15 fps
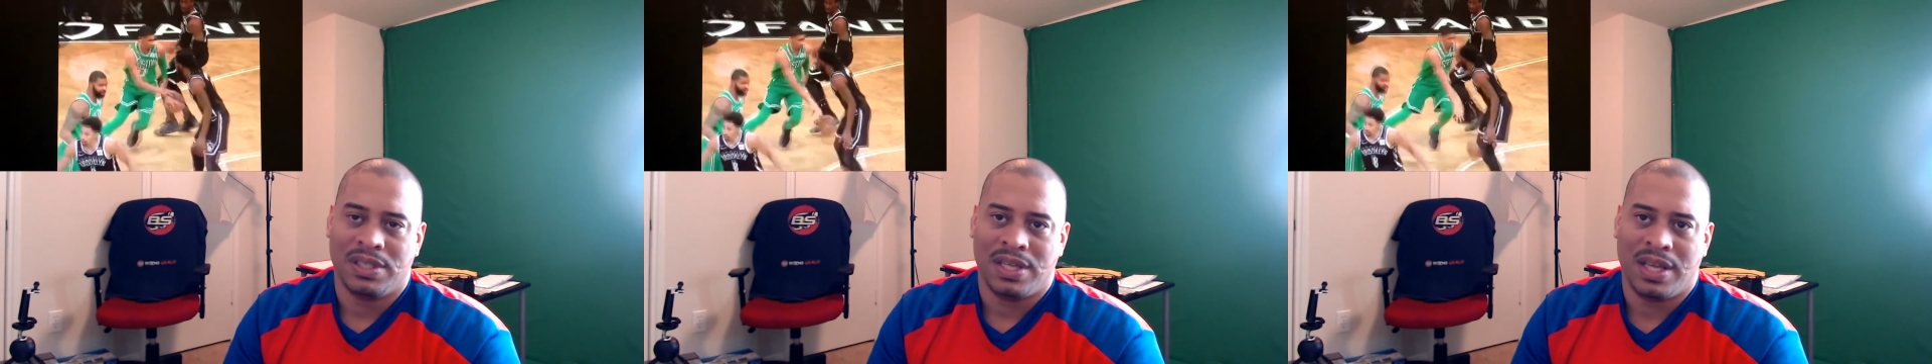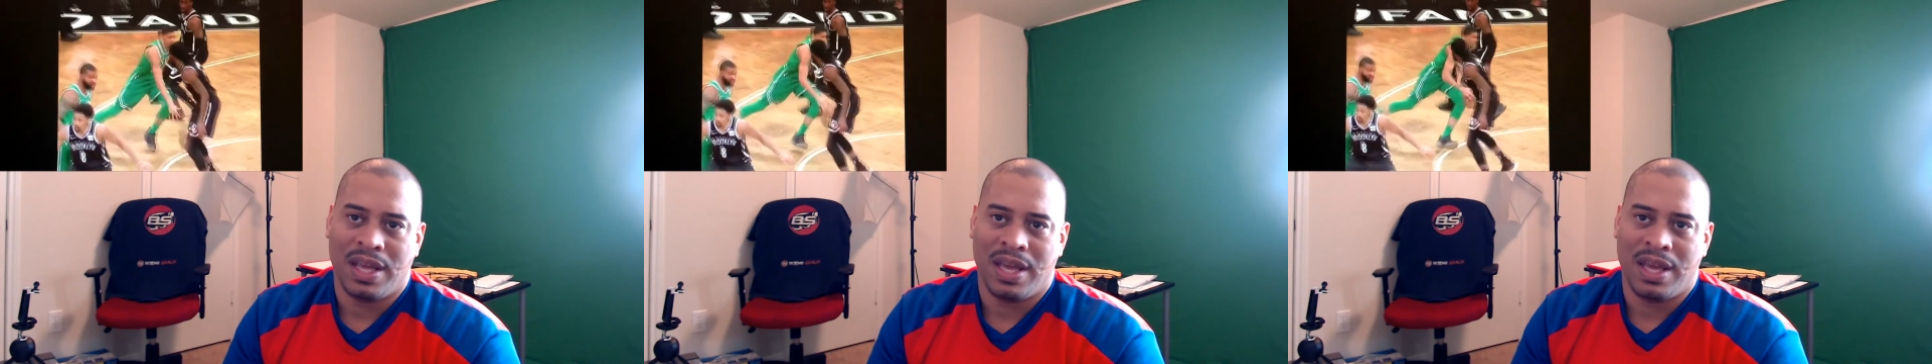
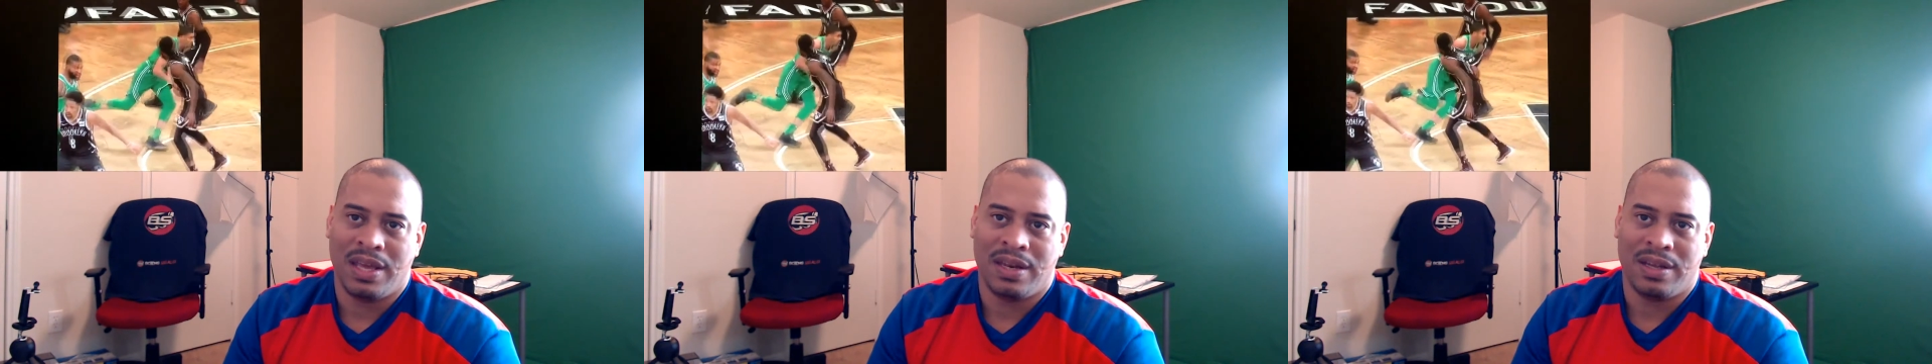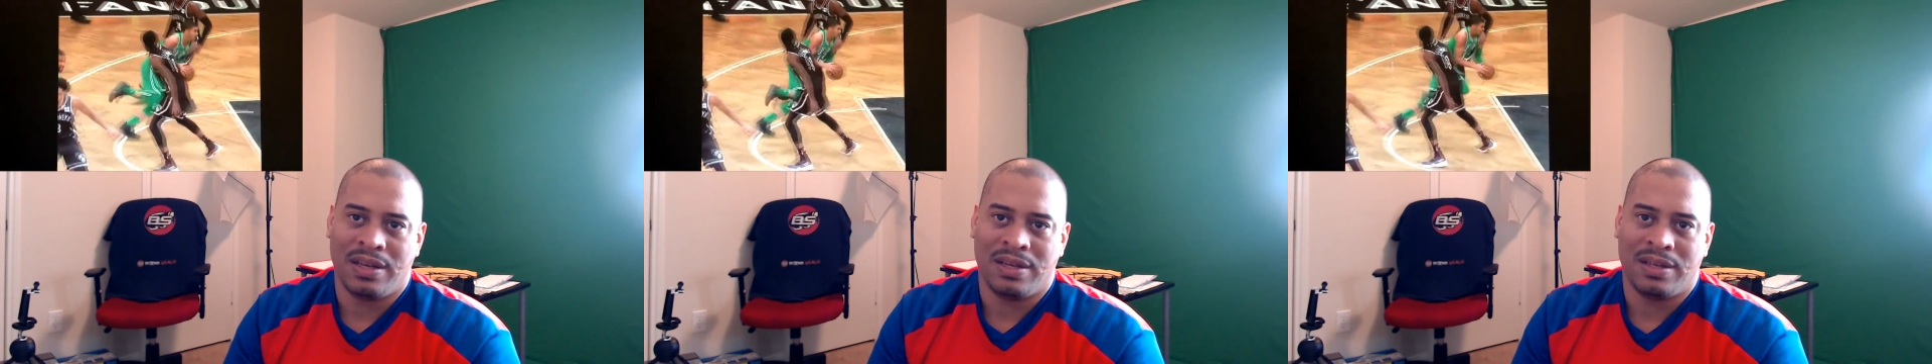
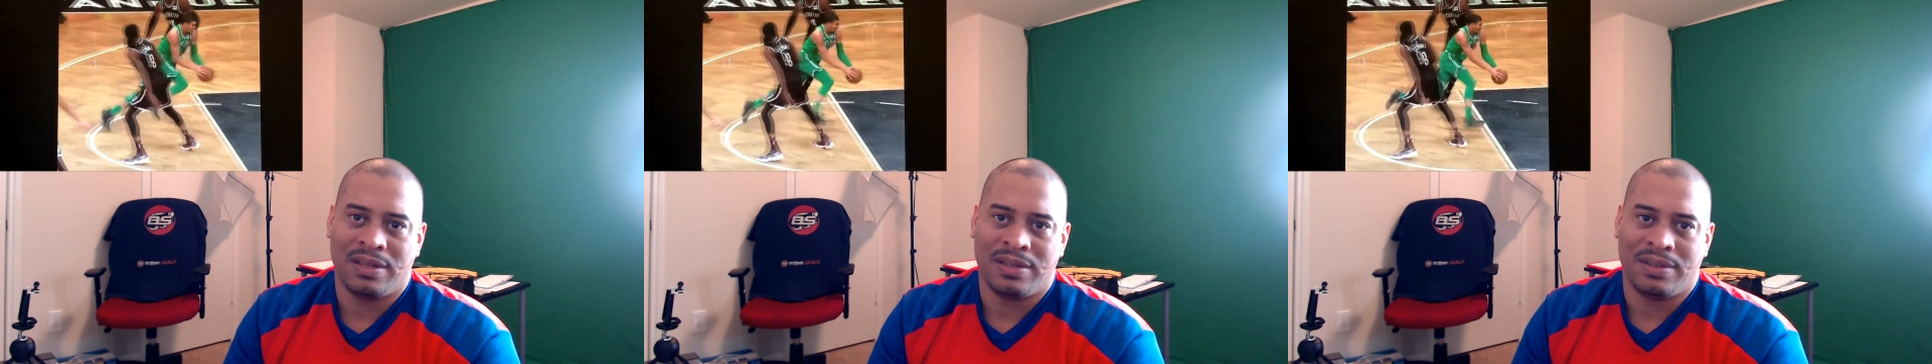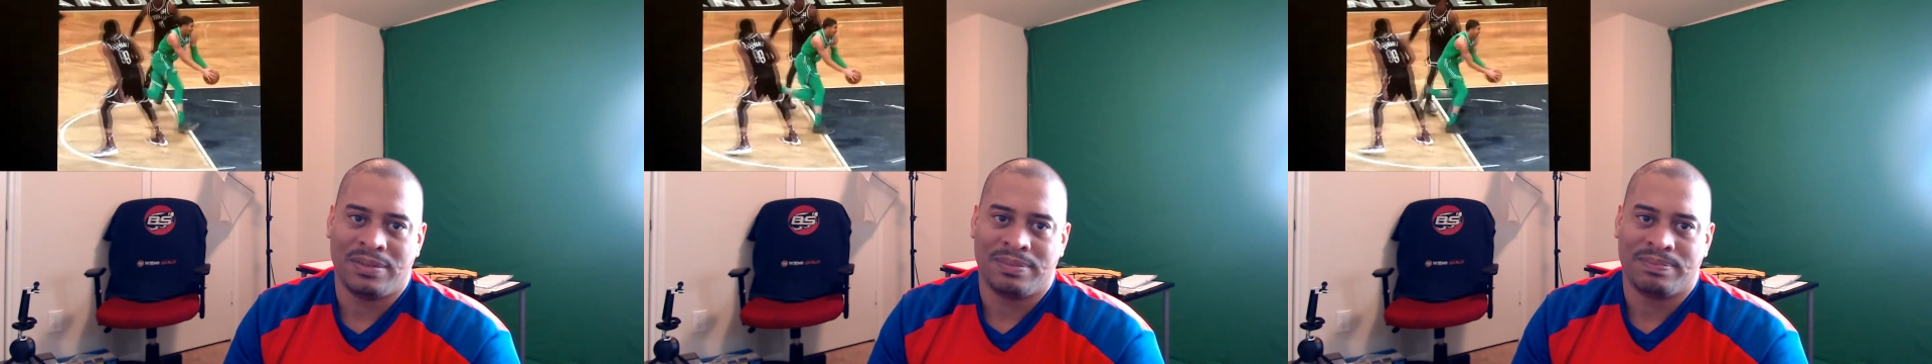and
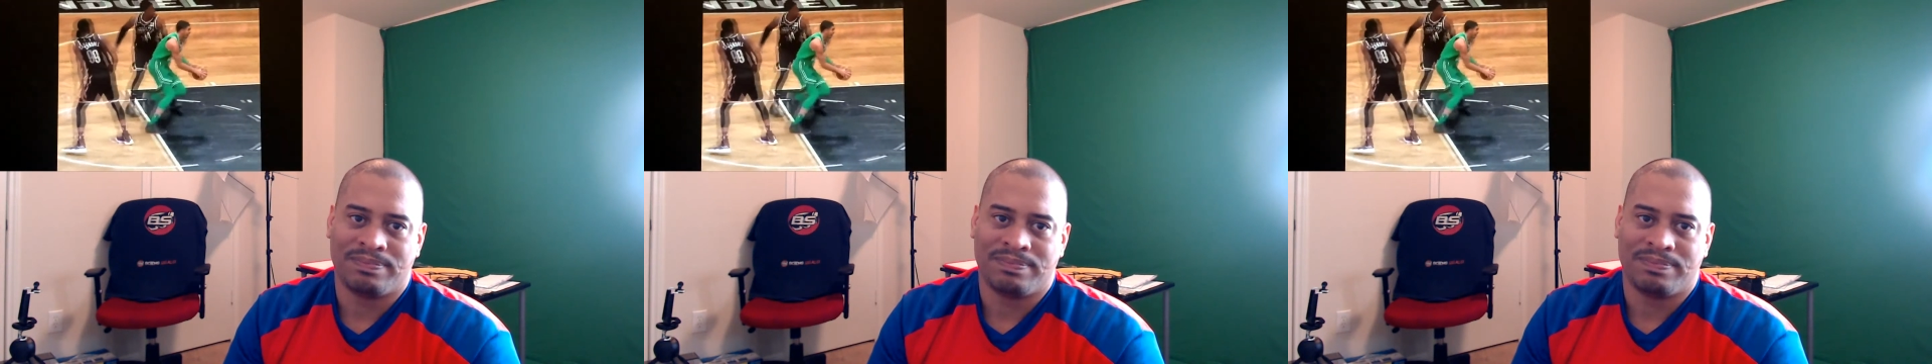um,